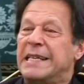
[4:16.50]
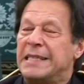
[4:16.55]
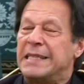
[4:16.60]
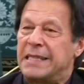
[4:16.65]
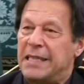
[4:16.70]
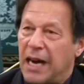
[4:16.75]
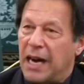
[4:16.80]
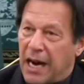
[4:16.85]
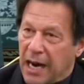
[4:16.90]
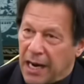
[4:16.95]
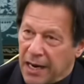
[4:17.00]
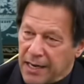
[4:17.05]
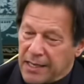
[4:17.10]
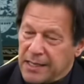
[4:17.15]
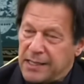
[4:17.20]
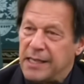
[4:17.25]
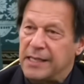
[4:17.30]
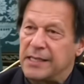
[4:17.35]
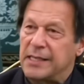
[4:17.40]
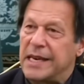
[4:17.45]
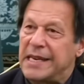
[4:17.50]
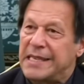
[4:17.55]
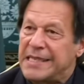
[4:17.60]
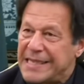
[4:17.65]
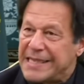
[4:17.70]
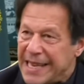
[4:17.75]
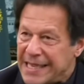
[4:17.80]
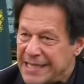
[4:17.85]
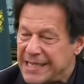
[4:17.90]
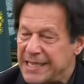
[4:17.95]
The RSS
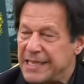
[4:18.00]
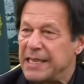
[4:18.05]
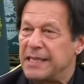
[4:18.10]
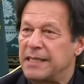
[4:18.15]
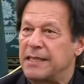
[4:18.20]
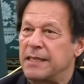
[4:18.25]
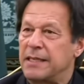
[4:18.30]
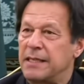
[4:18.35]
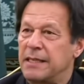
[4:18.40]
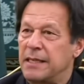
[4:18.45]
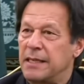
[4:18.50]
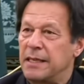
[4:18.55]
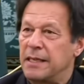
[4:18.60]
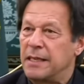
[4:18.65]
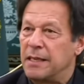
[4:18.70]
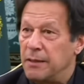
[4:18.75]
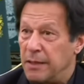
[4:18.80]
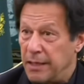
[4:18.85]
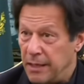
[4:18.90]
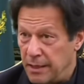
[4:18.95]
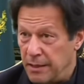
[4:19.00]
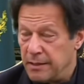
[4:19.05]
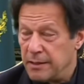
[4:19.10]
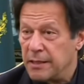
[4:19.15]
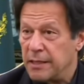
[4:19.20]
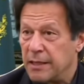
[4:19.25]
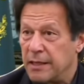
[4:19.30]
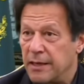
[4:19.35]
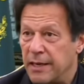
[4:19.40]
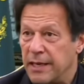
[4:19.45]
assassinated
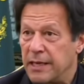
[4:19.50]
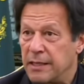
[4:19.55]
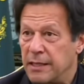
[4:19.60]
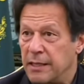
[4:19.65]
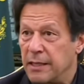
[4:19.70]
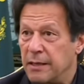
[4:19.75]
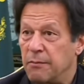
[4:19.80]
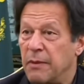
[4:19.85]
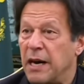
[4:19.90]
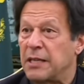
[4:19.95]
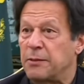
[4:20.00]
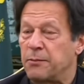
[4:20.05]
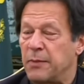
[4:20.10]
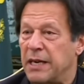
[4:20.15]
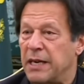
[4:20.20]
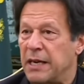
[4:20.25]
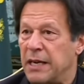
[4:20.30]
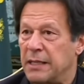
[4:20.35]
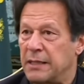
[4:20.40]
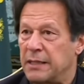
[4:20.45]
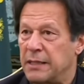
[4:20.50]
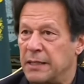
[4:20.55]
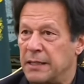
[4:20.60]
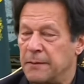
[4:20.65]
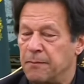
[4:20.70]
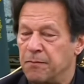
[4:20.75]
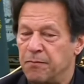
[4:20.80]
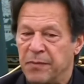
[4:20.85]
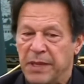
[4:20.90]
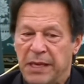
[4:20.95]
the great Mahatma Gandhi.
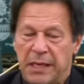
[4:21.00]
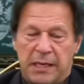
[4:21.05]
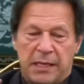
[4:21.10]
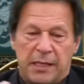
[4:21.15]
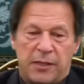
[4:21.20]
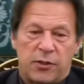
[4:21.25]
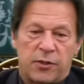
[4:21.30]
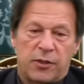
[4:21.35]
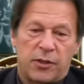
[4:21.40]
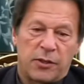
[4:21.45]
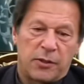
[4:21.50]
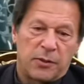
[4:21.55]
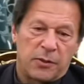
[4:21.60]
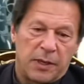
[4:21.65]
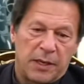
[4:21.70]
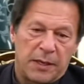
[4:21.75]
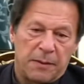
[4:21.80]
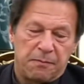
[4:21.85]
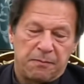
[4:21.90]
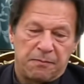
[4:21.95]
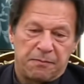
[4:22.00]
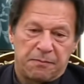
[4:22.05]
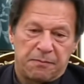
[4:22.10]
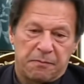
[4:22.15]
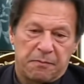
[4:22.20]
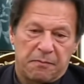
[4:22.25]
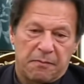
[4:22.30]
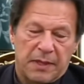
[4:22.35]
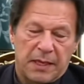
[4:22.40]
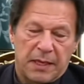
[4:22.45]
So
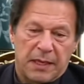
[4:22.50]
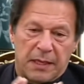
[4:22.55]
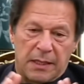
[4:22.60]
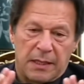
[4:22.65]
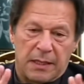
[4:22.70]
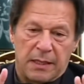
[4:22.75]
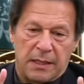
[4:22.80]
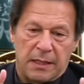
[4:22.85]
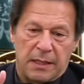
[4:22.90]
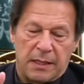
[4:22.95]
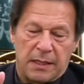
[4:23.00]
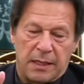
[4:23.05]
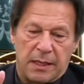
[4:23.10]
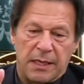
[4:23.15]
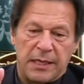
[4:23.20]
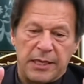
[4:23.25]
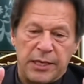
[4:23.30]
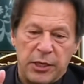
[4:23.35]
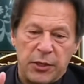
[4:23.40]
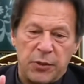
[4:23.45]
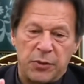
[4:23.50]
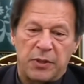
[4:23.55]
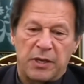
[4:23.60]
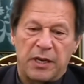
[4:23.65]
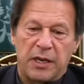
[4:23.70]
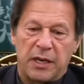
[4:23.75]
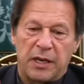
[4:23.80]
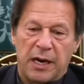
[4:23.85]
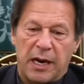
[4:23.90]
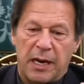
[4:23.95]
a
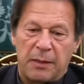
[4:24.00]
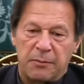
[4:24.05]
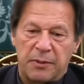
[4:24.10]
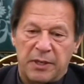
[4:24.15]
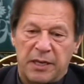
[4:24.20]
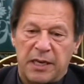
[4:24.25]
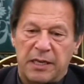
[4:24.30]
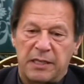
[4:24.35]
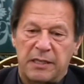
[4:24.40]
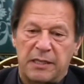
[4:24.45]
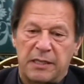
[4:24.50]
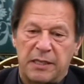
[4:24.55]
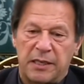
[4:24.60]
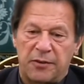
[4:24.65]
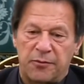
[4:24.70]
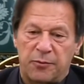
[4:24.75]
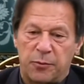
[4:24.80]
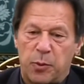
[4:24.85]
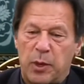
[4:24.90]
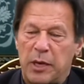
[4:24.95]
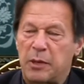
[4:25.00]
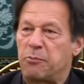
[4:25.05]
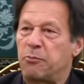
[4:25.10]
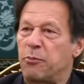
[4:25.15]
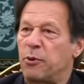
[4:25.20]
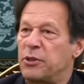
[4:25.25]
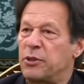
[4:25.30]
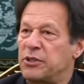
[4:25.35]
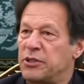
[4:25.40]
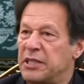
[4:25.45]
nuclear-armed country of
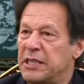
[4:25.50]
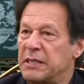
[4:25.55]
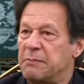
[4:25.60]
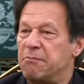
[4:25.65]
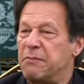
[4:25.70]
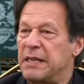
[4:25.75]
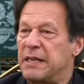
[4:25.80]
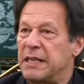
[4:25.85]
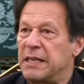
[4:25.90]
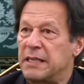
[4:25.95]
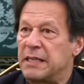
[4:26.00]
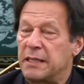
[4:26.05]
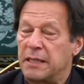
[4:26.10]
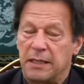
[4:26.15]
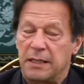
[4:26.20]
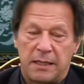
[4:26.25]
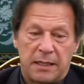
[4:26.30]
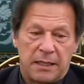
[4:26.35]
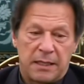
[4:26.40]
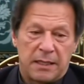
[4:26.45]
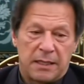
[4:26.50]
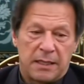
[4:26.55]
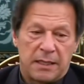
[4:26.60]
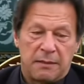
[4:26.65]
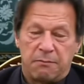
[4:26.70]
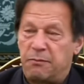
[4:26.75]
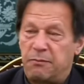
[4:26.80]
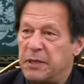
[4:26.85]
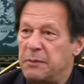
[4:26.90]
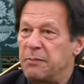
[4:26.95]
1.3 billion
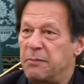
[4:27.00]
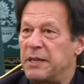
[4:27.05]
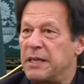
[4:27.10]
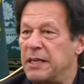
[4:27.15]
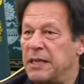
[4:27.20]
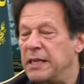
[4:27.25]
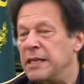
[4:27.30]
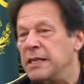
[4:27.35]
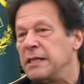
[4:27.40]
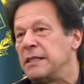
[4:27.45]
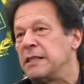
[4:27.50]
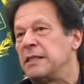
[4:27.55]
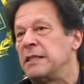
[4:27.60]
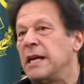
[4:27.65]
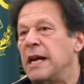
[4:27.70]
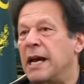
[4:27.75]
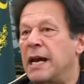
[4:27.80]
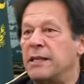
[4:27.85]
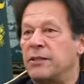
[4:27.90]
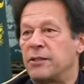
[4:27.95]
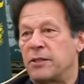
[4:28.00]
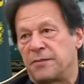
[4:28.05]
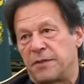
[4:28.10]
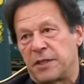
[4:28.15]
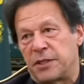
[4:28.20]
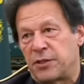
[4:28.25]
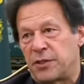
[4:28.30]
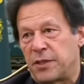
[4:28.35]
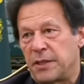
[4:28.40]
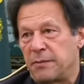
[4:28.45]
people is in the hands of
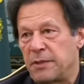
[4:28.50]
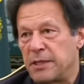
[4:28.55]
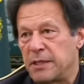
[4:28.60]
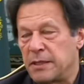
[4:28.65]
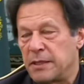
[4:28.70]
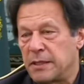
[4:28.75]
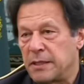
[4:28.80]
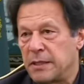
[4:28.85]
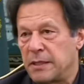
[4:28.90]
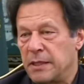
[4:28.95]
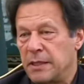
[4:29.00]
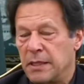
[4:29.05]
extremists.